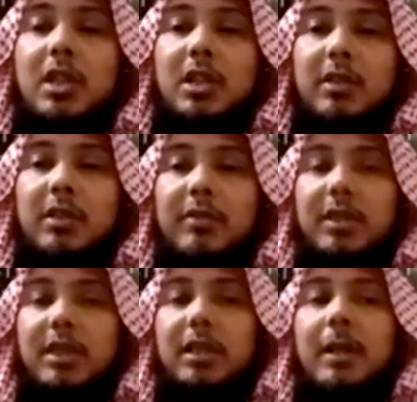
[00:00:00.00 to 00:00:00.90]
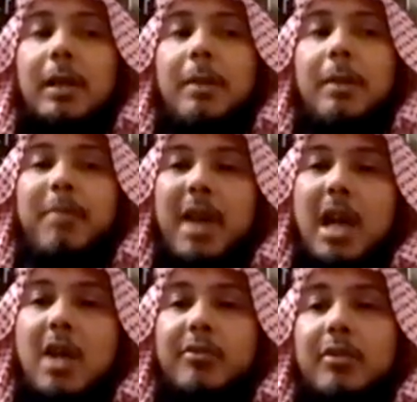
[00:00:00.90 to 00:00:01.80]
assertively,
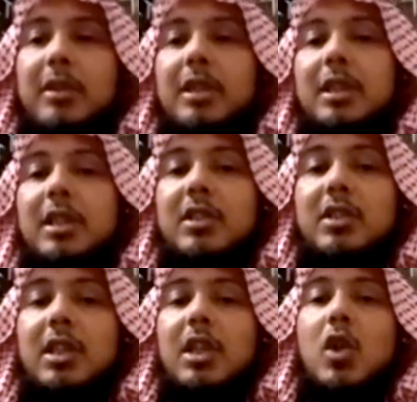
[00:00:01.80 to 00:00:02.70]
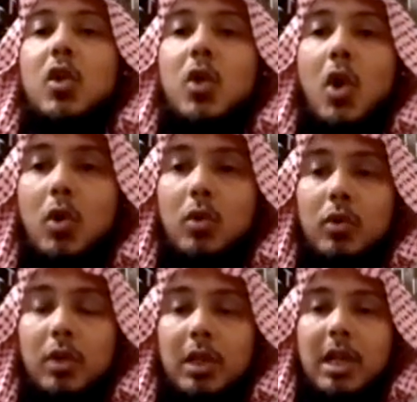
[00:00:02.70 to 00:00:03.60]
powerfully can say,
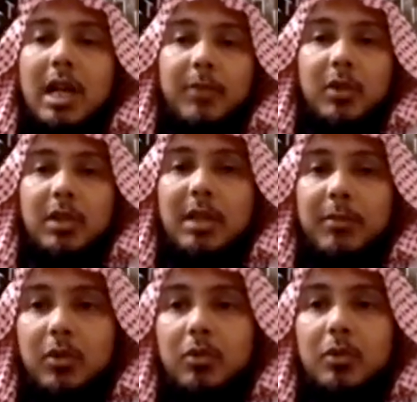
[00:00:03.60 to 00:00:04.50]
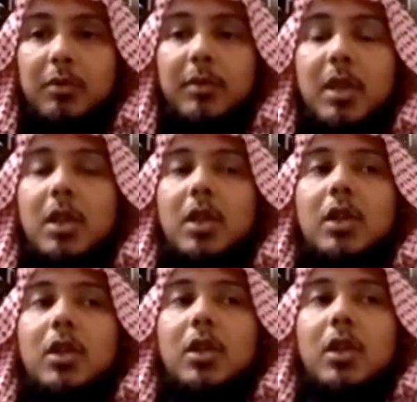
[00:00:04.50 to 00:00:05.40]
no, I'm not coming to the room.
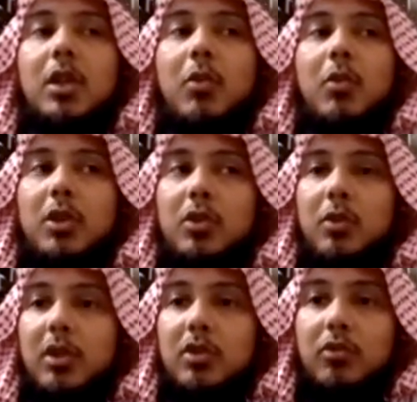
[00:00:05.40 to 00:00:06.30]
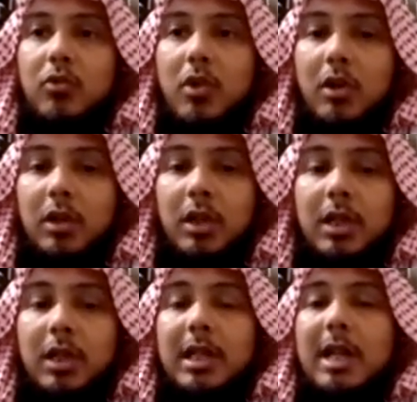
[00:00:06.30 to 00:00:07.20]
What you're doing is wrong.
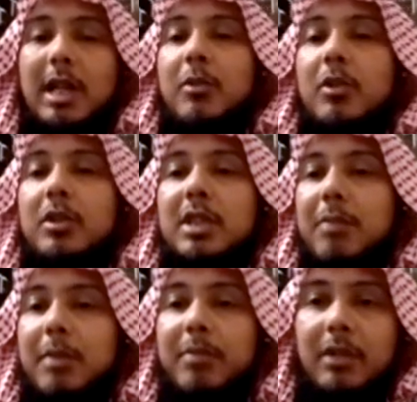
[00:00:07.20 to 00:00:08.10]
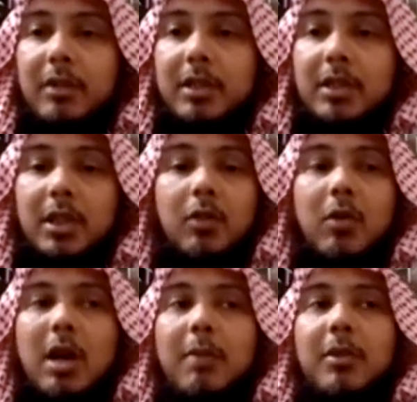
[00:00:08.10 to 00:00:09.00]
And I'm going to tell my parents,
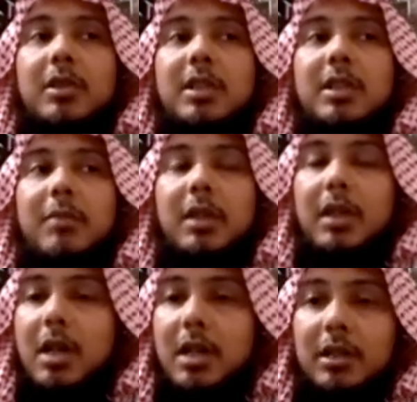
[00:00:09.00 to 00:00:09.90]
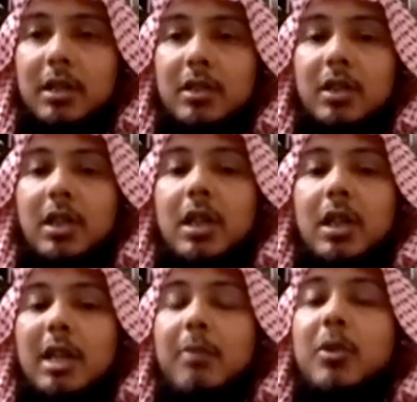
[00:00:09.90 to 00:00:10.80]
or I'm going to tell my guardians,
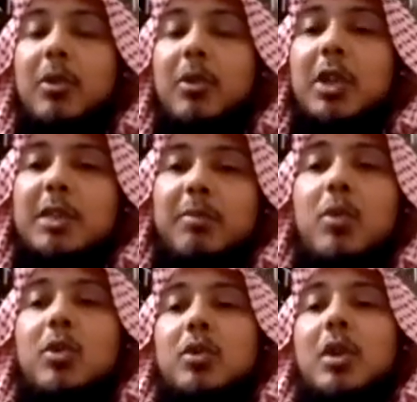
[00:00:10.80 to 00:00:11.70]
and I'm going to expose you.